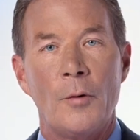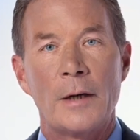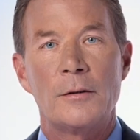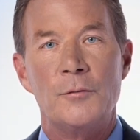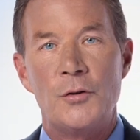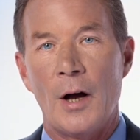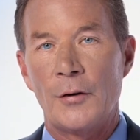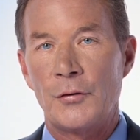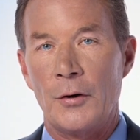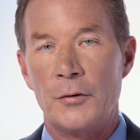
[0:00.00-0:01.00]
Corrective jaw
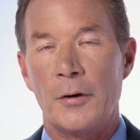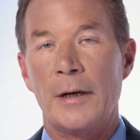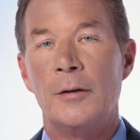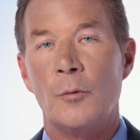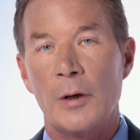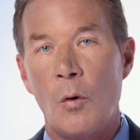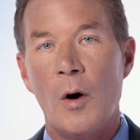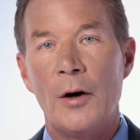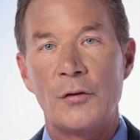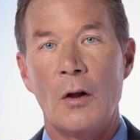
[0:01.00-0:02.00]
surgery
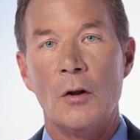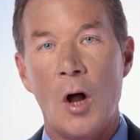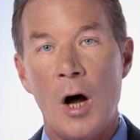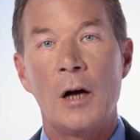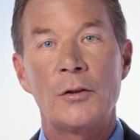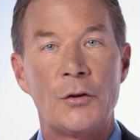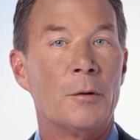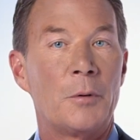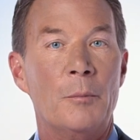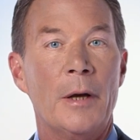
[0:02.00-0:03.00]
requires a
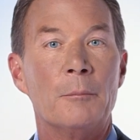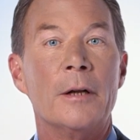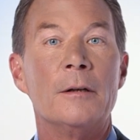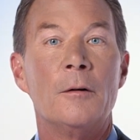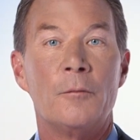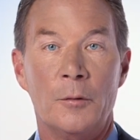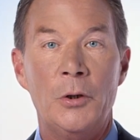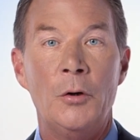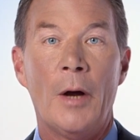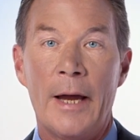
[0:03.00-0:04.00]
long-term commitment from
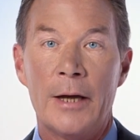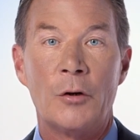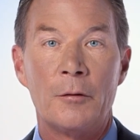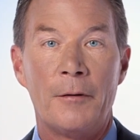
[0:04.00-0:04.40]
you and your